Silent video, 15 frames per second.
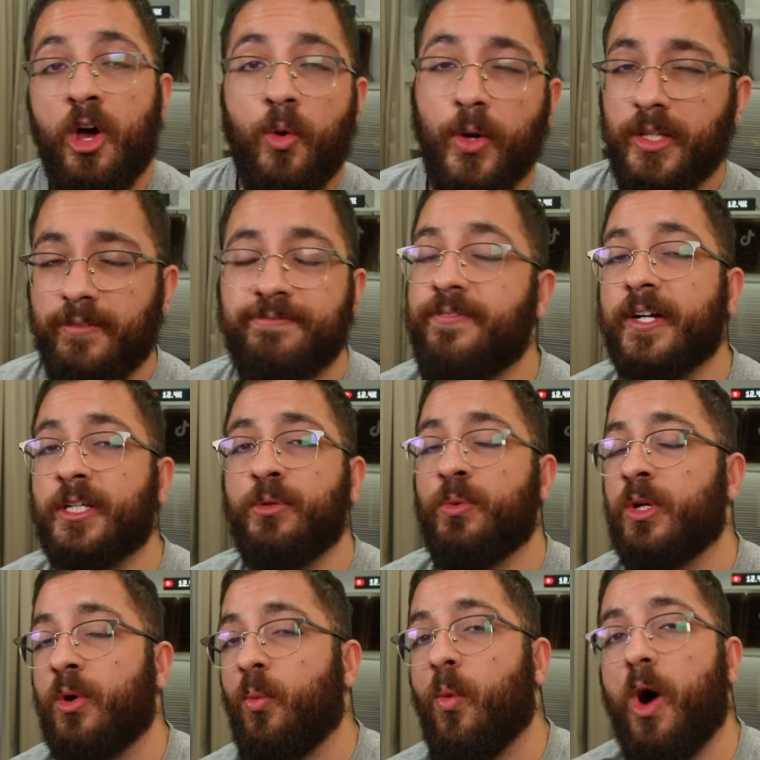Why the fuck you
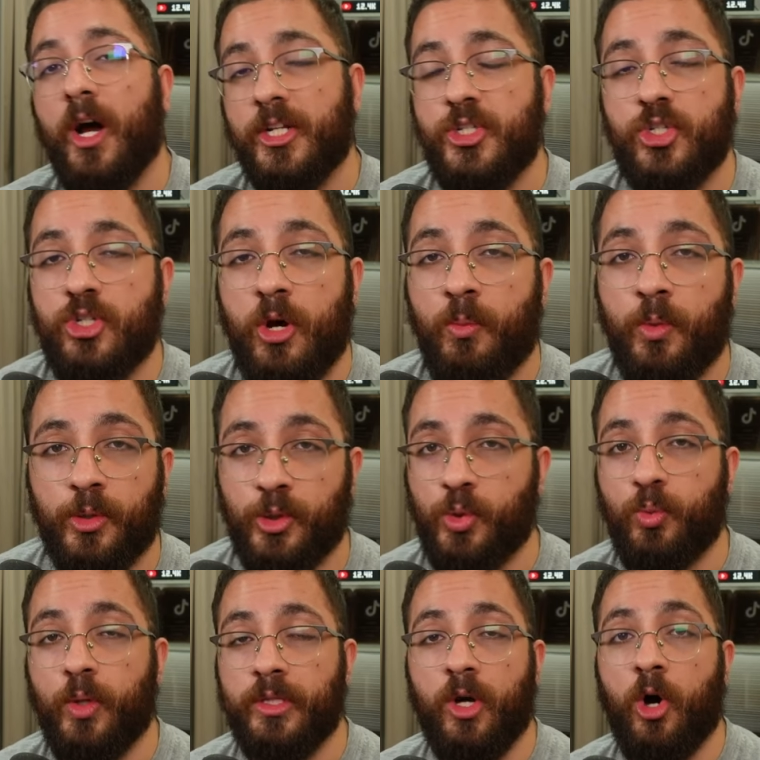want to watch someone
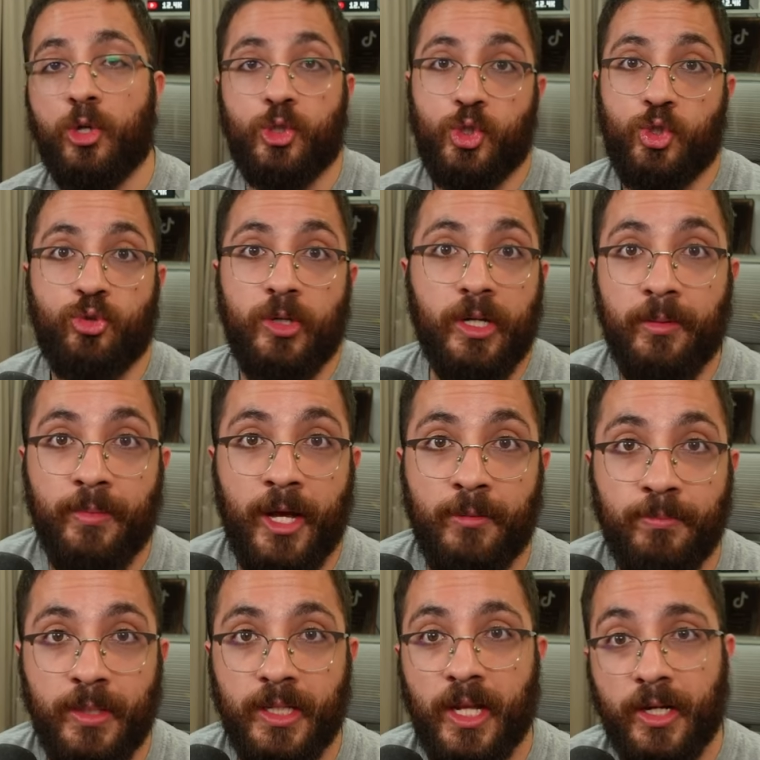do it on stream
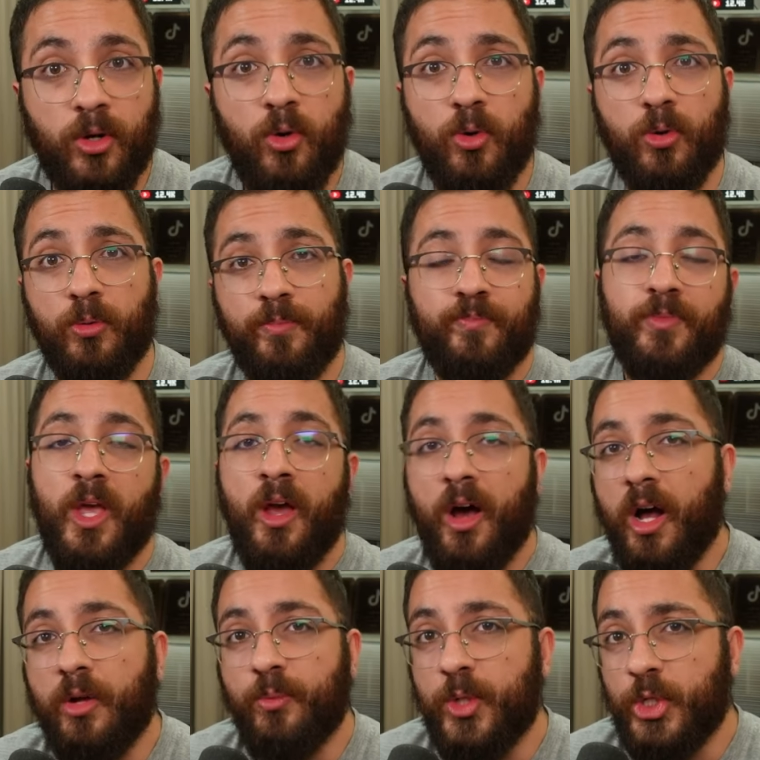and be like, oh,
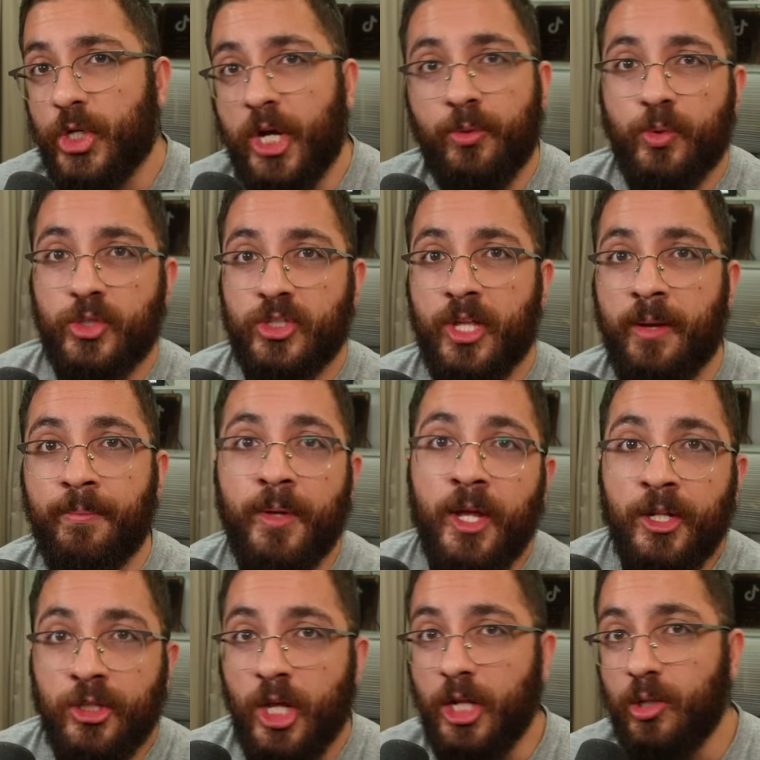I wish I was them.
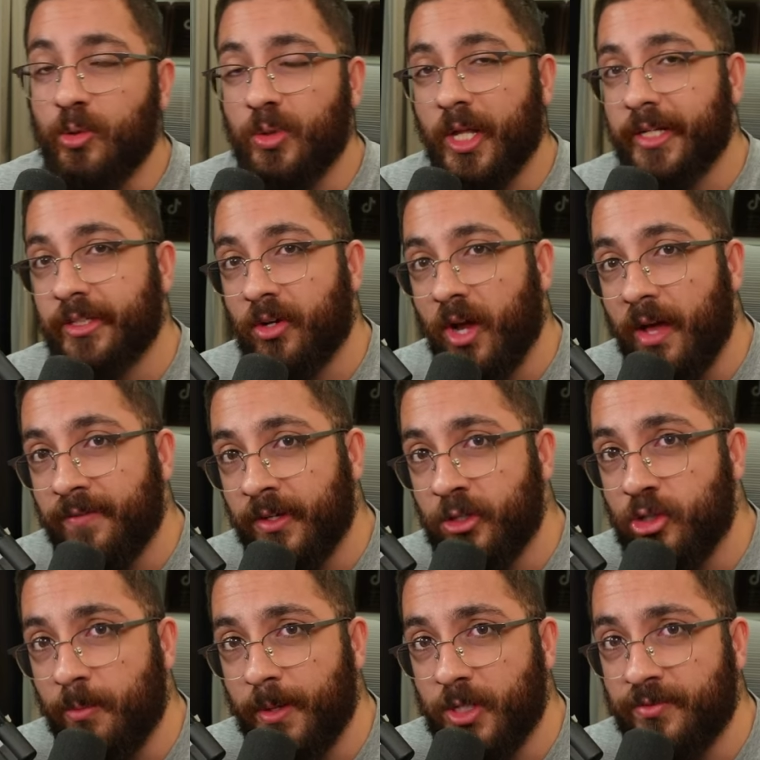They look like they're having
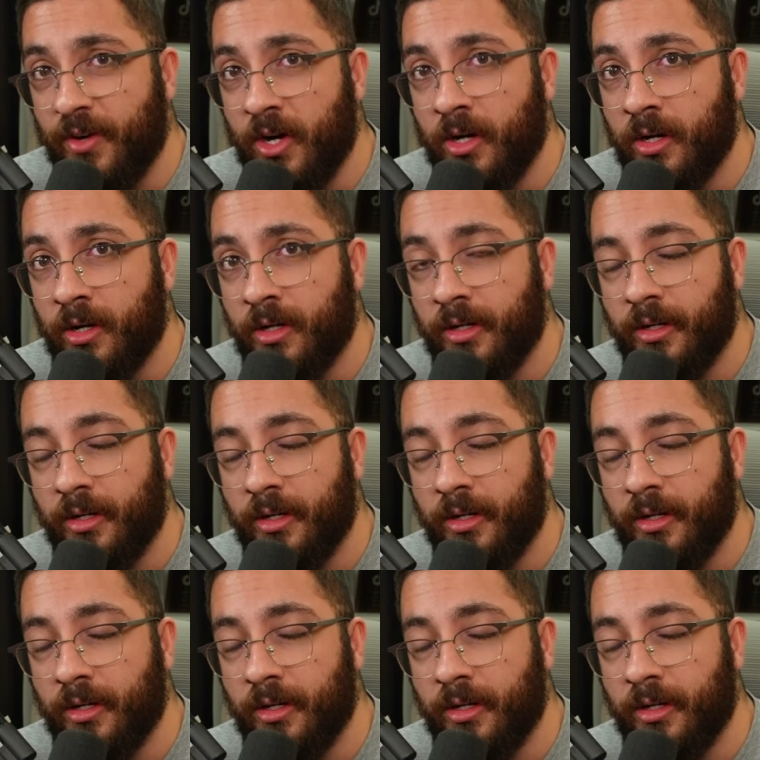so much fun.